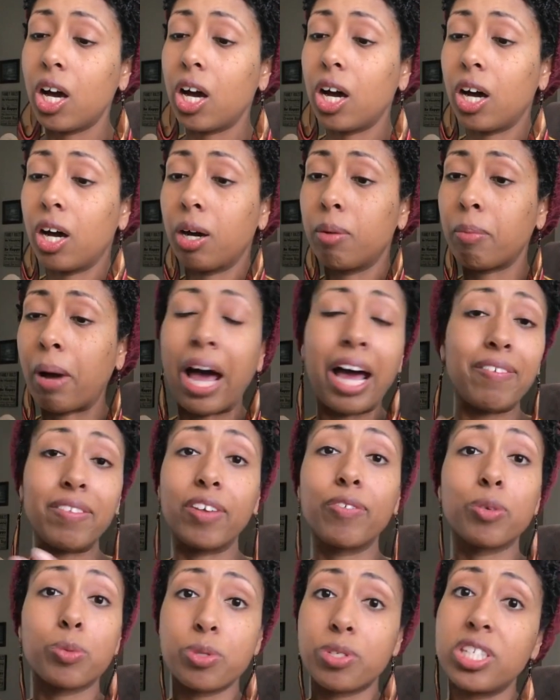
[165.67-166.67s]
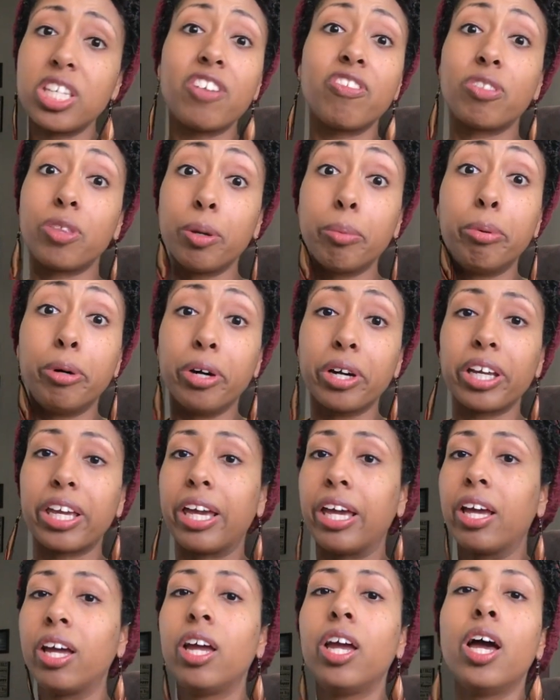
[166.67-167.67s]
I haven't even received the book
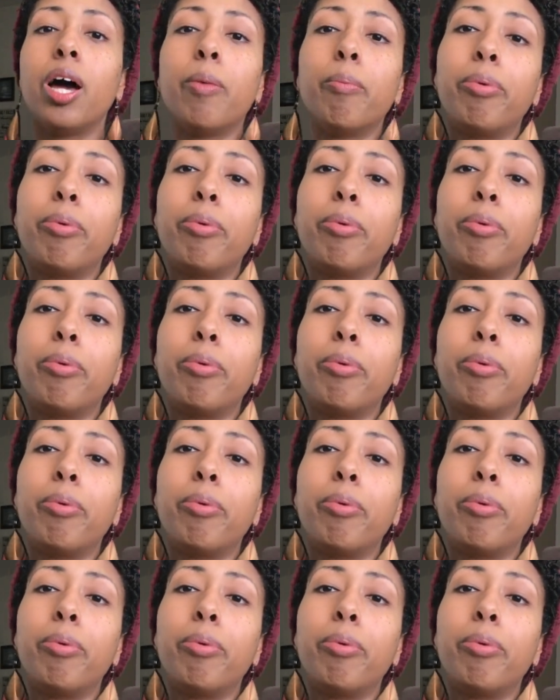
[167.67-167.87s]
yet,